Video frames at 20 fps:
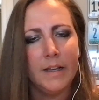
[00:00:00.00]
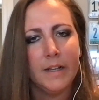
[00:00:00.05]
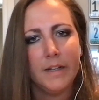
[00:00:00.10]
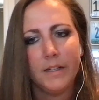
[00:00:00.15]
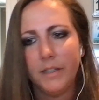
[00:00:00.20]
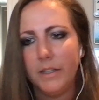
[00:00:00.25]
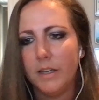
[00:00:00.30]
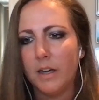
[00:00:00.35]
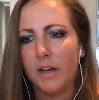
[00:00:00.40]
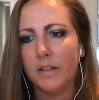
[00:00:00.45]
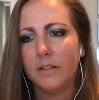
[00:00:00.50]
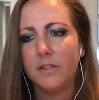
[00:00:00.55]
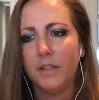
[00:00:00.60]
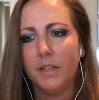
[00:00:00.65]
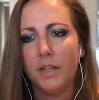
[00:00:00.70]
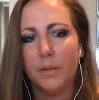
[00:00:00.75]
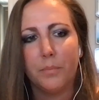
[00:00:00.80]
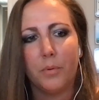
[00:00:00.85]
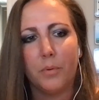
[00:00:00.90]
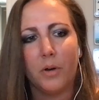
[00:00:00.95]
the
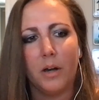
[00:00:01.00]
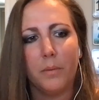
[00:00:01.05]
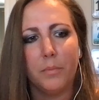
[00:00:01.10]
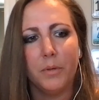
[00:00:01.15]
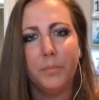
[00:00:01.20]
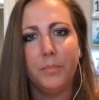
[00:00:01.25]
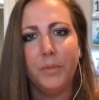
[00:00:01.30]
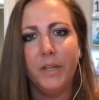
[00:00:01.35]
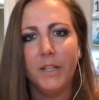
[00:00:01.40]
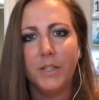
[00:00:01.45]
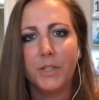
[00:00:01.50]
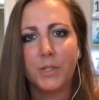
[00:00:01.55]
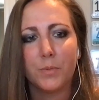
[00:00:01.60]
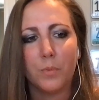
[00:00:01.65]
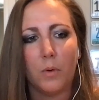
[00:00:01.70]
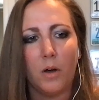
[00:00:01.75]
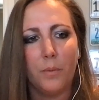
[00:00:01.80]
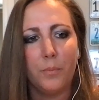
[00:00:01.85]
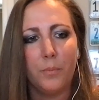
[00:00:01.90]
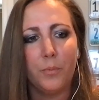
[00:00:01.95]
IT department being
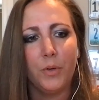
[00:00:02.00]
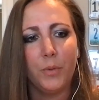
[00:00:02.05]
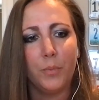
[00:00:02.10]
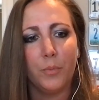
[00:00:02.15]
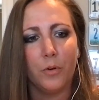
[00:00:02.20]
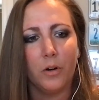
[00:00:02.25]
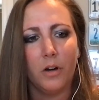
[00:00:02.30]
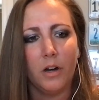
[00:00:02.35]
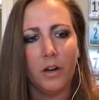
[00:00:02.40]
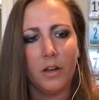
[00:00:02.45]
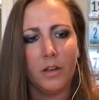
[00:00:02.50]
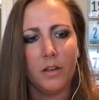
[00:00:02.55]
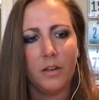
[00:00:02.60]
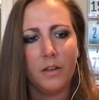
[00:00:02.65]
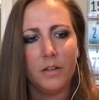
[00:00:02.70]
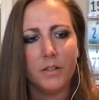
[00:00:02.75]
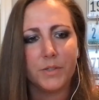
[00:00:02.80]
swamped with work.